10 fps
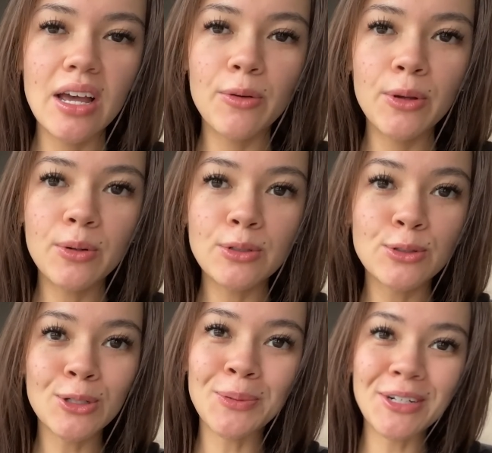we were
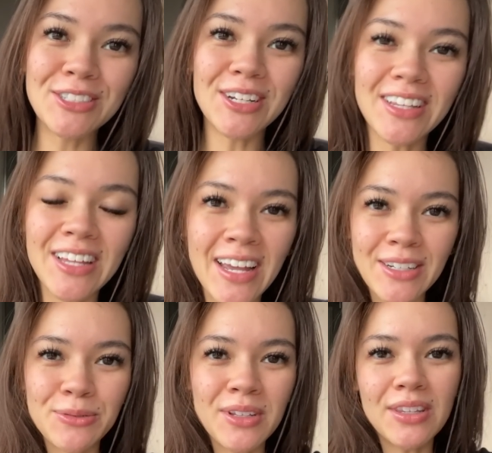super jet
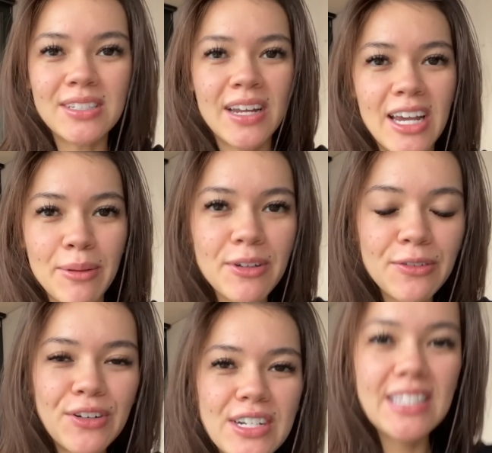lagged with the time
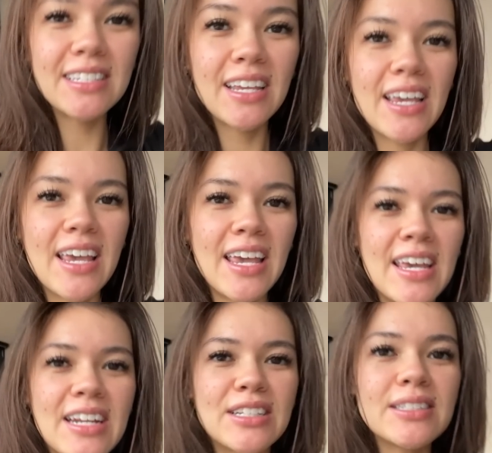difference
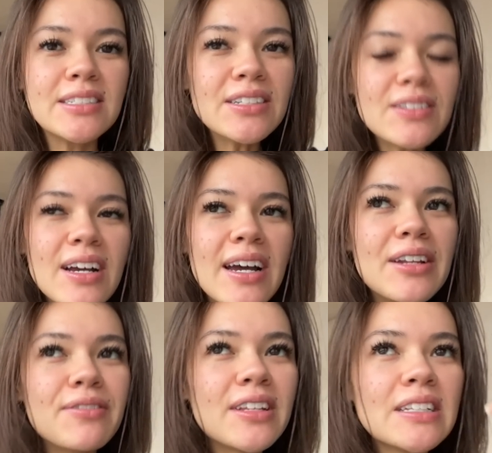and it's still kind
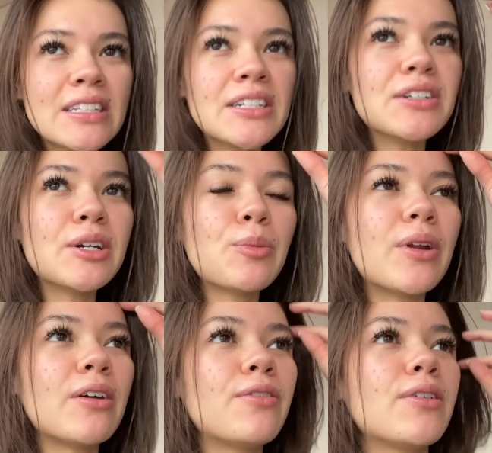of like lingering but
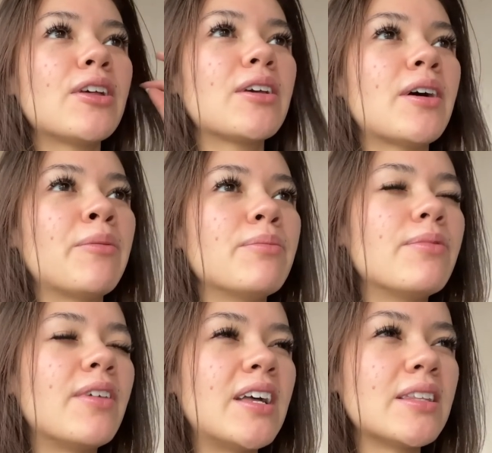I feel like I'm
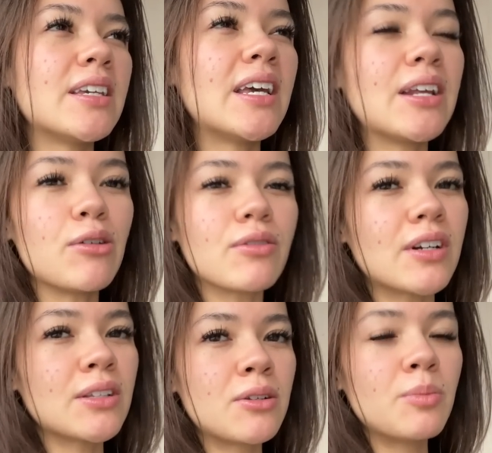finally getting over it
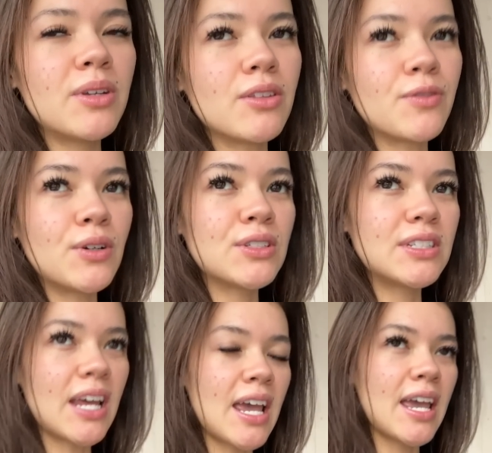a little bit. The first
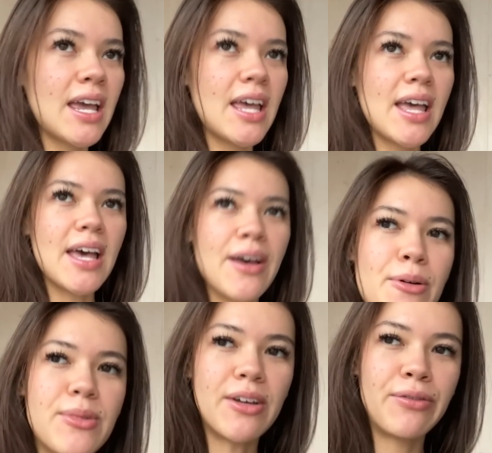day
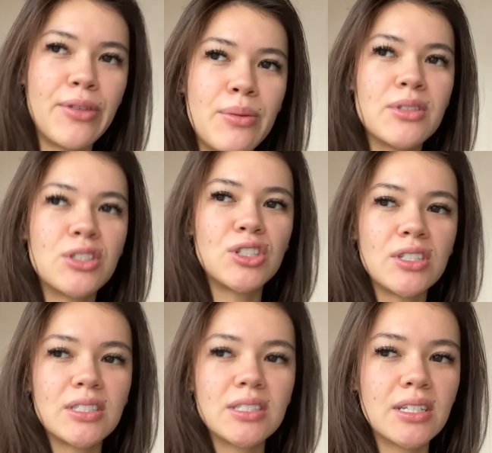um, definitely was
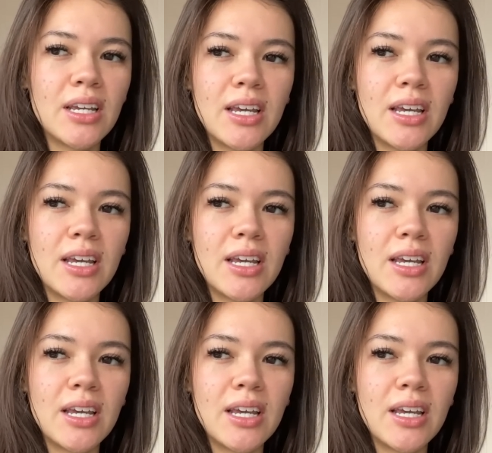just